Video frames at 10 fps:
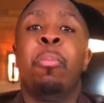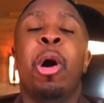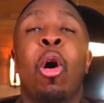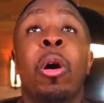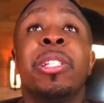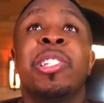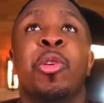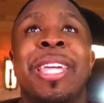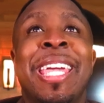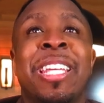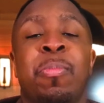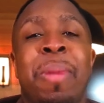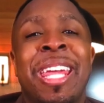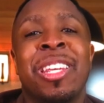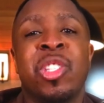but also he has
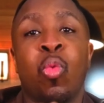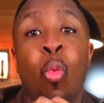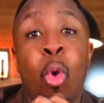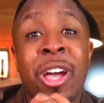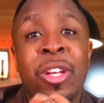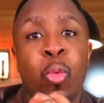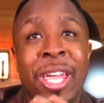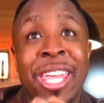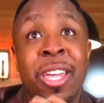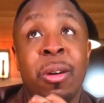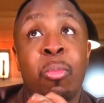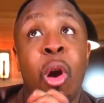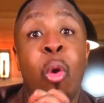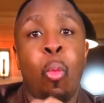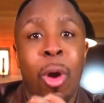made us one with him
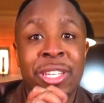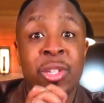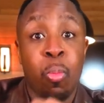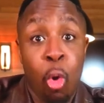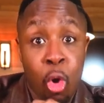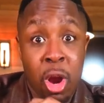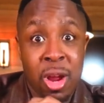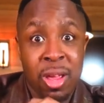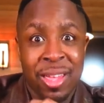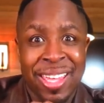once more.